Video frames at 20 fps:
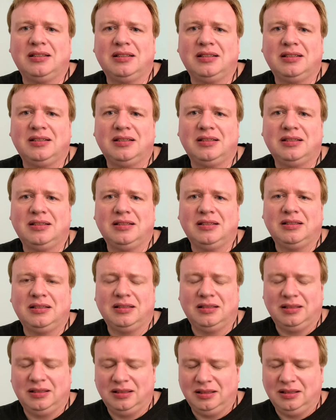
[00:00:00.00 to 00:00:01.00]
I managed to
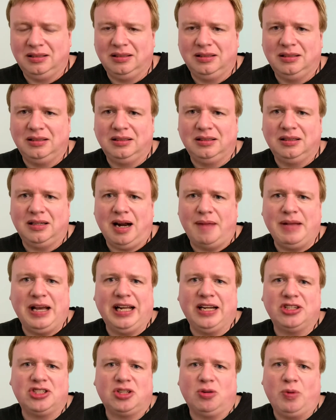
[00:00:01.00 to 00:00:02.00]
wake myself to call
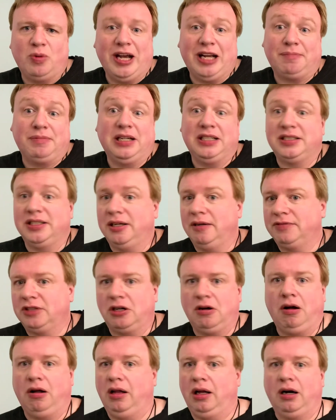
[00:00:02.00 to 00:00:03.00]
Archie, and we
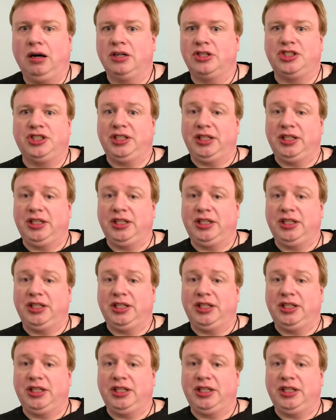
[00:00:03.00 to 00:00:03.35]
moved on.